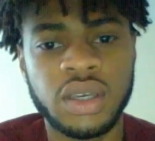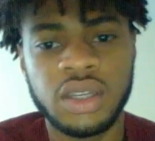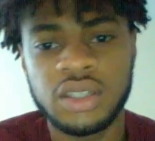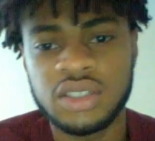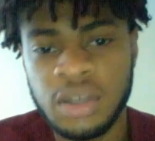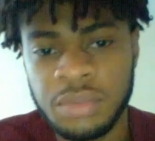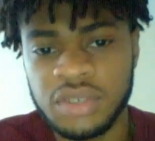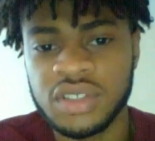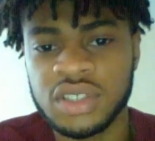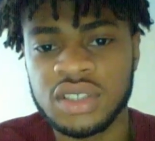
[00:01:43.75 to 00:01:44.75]
An example
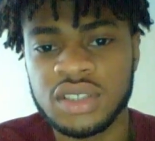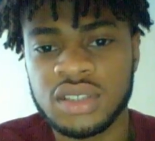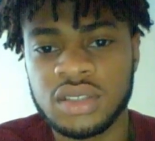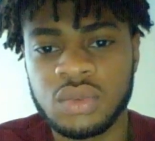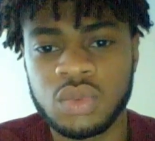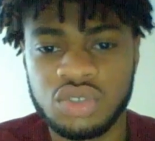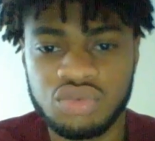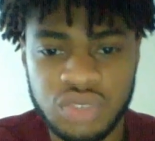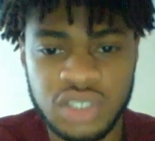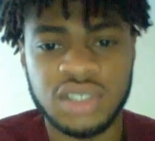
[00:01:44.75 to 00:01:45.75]
of this was a
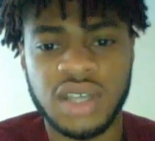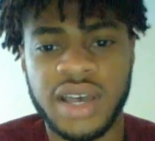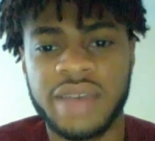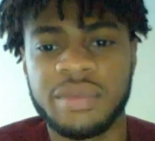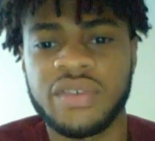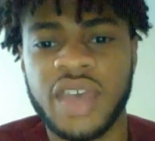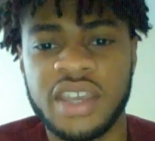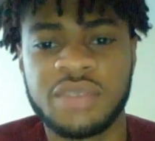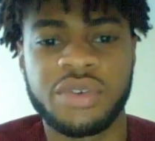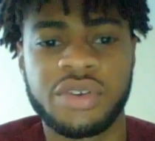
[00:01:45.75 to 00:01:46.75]
recent IMF
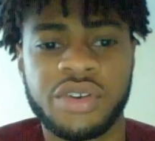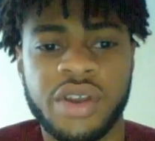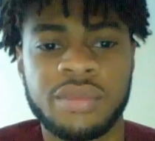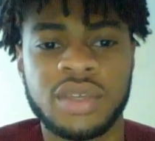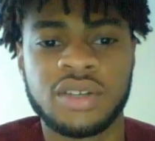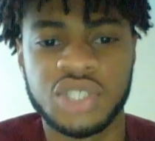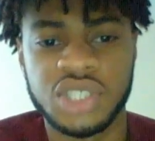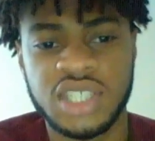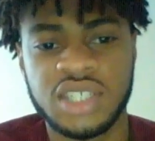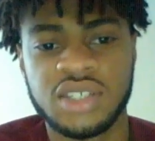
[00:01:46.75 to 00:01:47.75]
aid program in
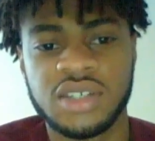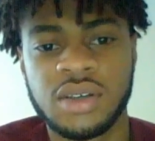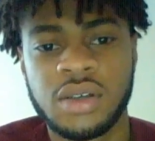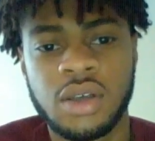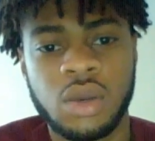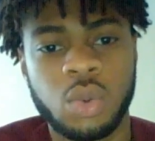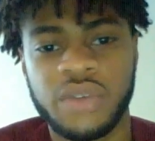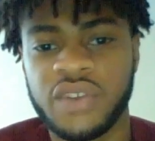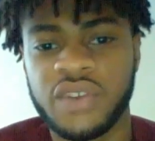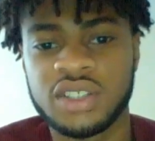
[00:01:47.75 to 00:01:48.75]
Argentina, where
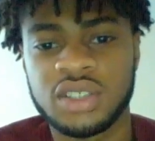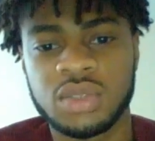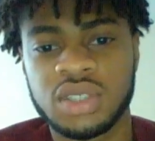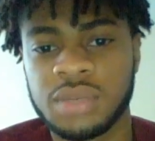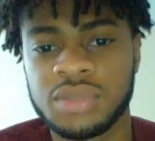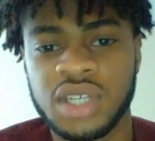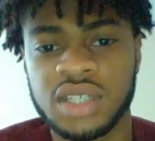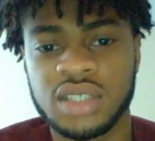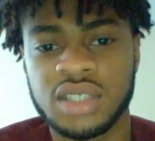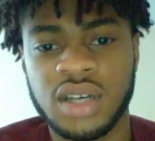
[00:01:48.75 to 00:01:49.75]
funds were
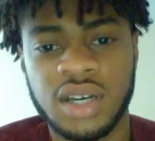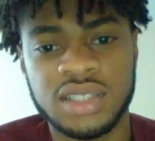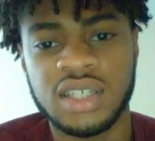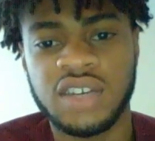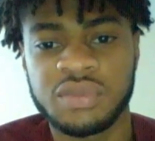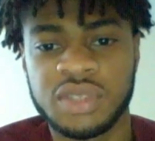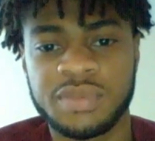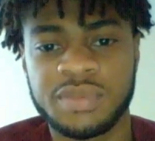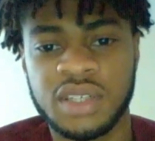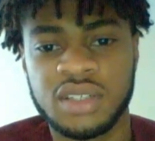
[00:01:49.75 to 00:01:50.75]
subject to cuts in government
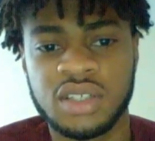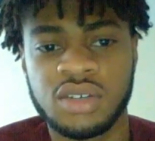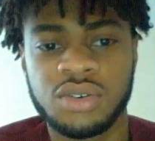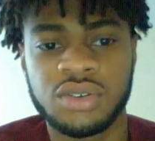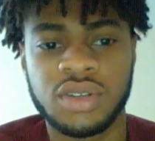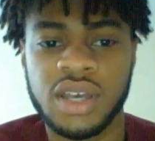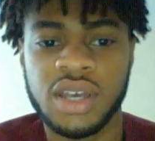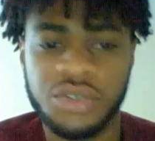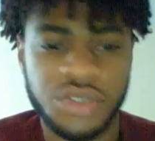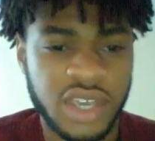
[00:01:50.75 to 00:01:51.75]
spending on
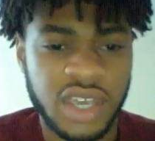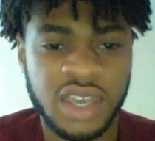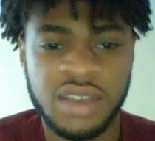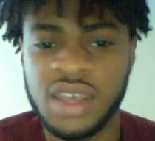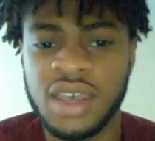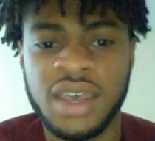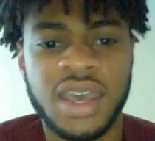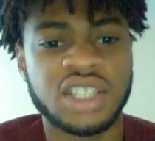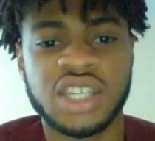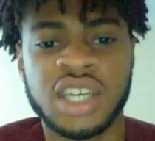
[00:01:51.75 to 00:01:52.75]
healthcare,
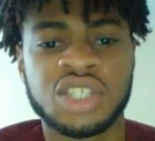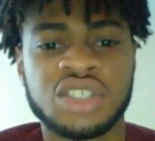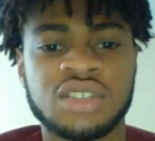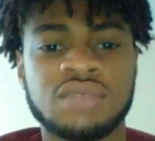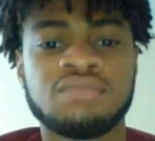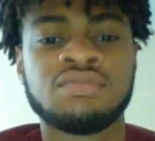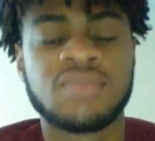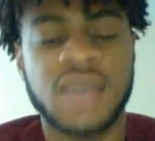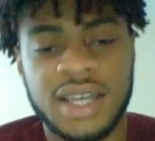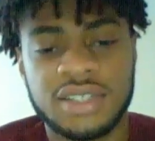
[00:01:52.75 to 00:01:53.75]
education,
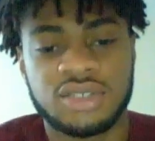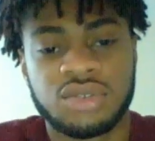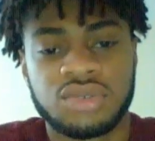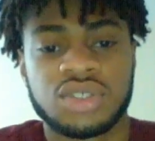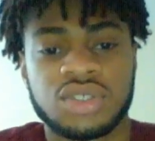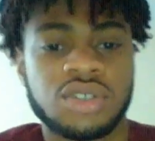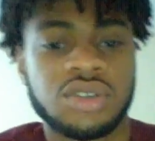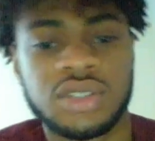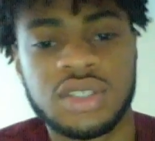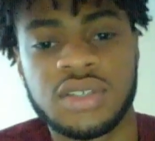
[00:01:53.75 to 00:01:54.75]
and social
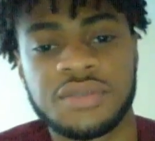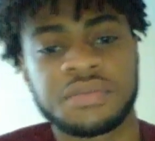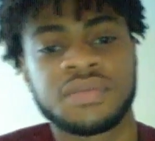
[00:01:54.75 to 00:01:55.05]
security.